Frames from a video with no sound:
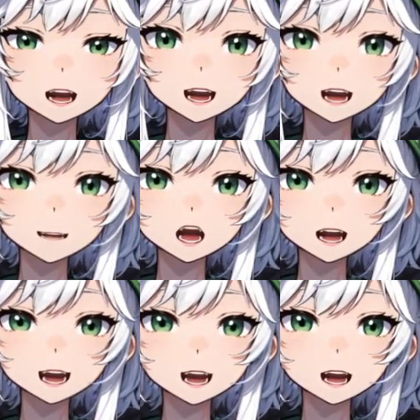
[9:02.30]
that have the
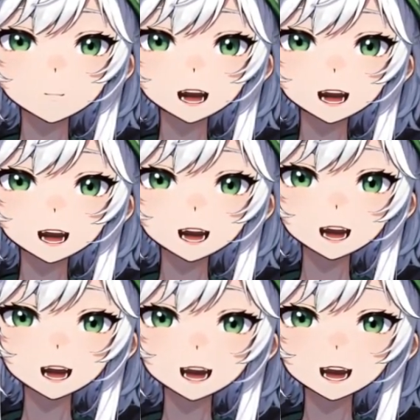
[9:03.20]
highest risks
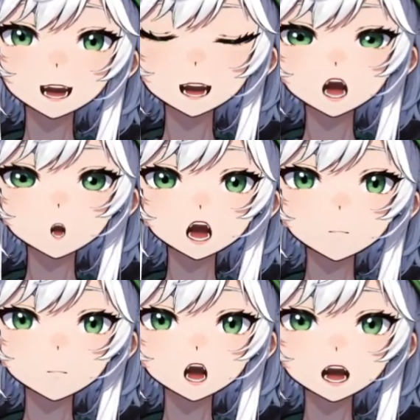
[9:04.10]
and the lowest
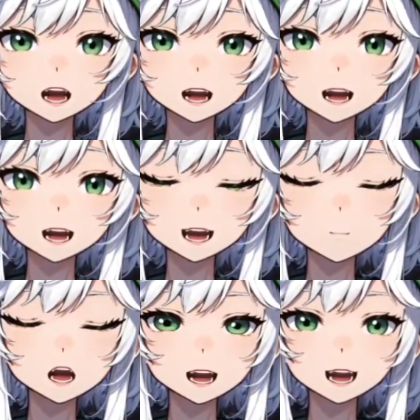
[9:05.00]
rewards. And you'll
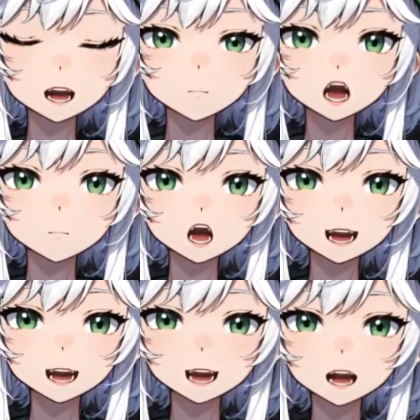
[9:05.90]
find that you'll be
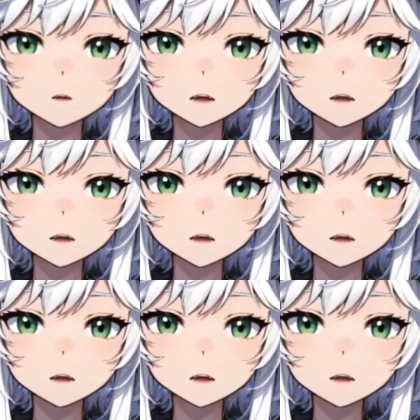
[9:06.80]
blazing through your